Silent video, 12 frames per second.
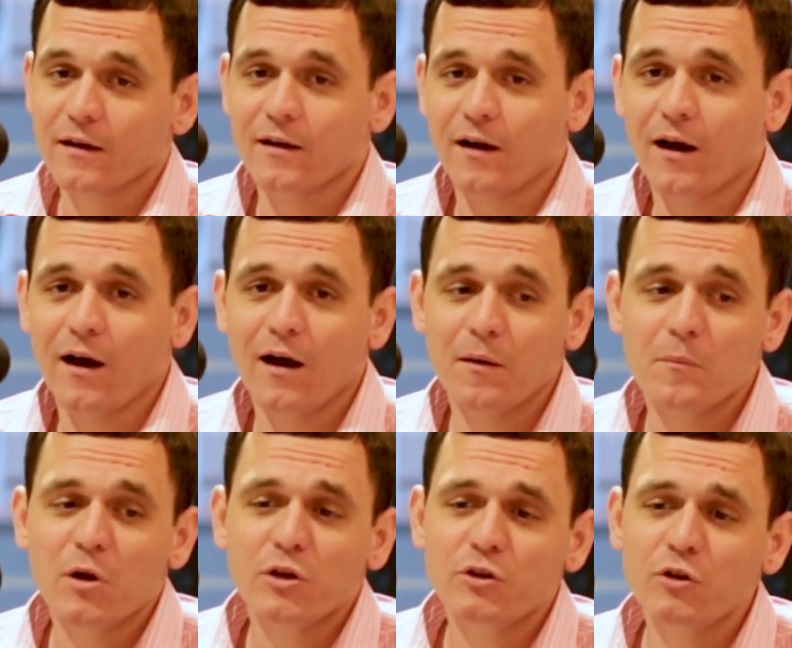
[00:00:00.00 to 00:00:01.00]
Do
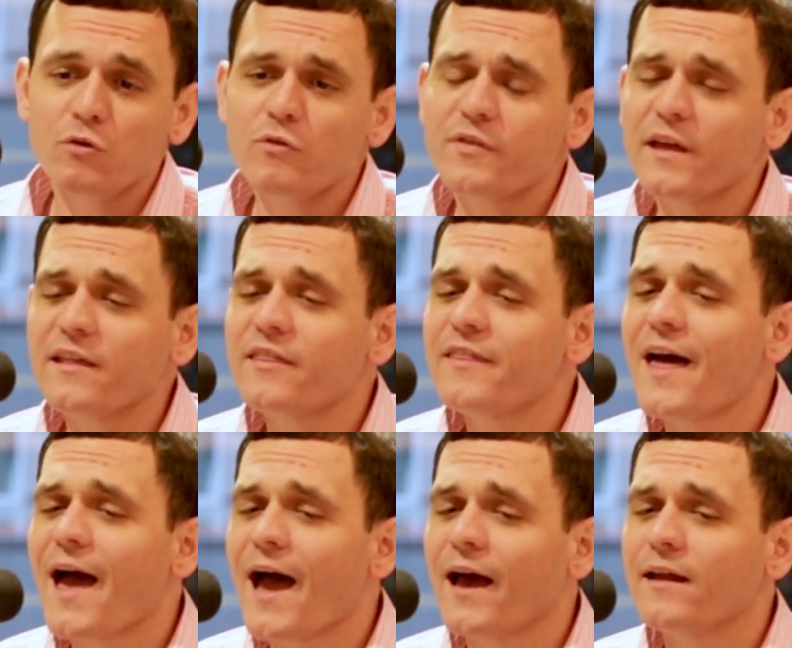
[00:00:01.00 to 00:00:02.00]
you think
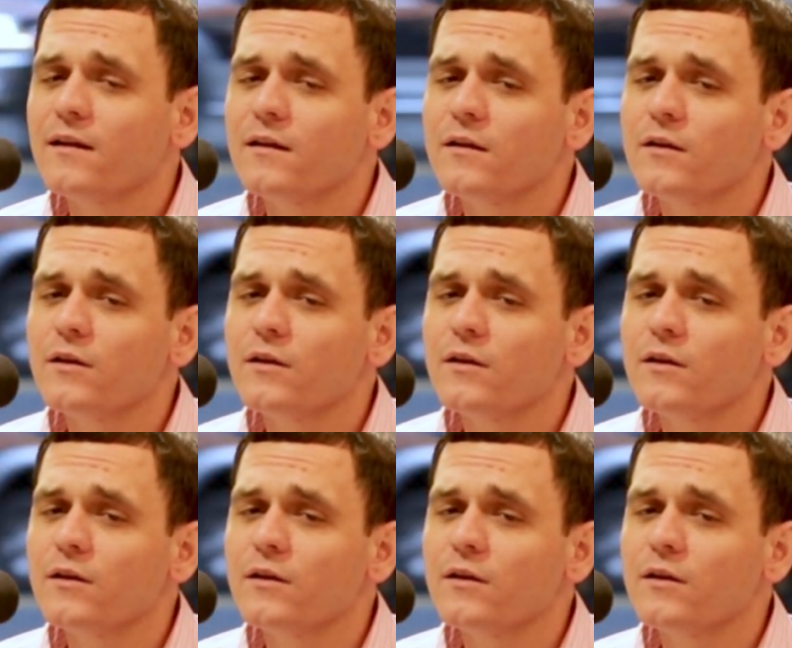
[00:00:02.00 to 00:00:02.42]
that,